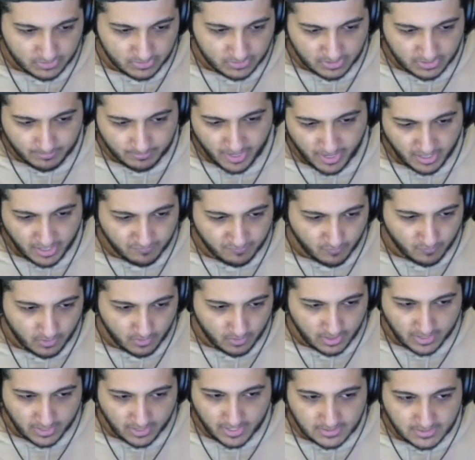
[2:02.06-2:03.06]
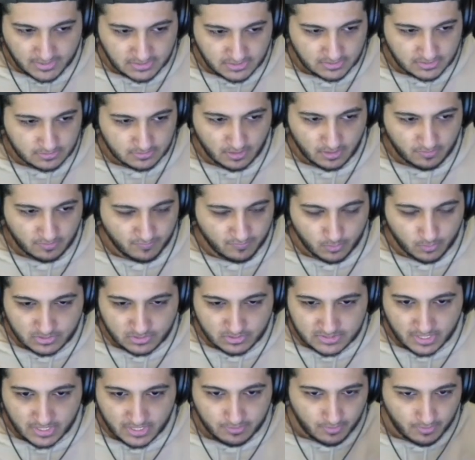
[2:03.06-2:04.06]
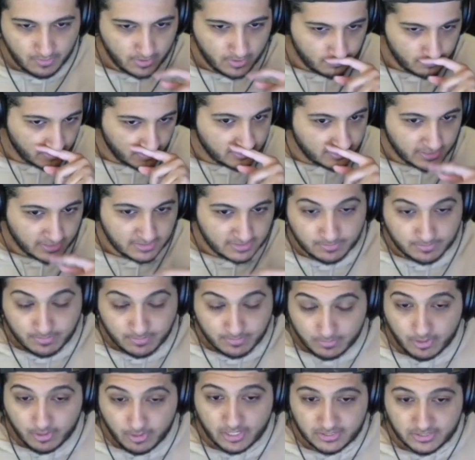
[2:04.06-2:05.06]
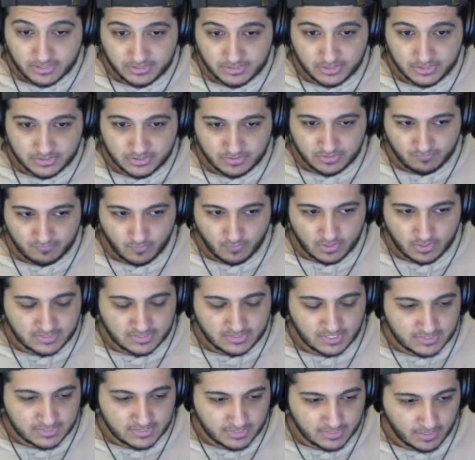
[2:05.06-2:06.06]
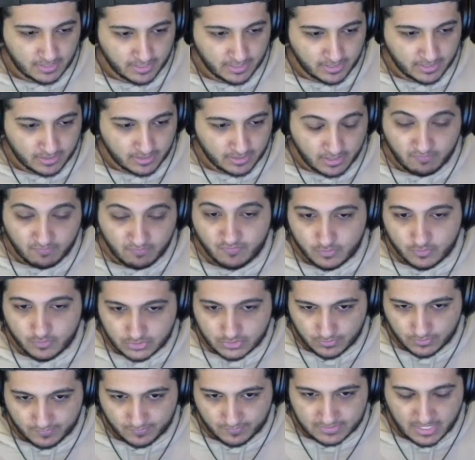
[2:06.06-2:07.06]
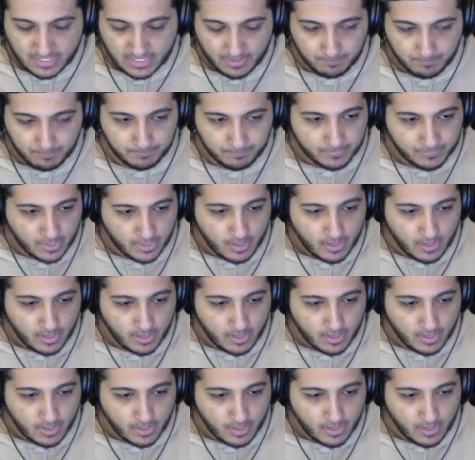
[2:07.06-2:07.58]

demand for it, I guess, if you would say, right? Like things that people are actually searching for, because that's gonna like get views over time.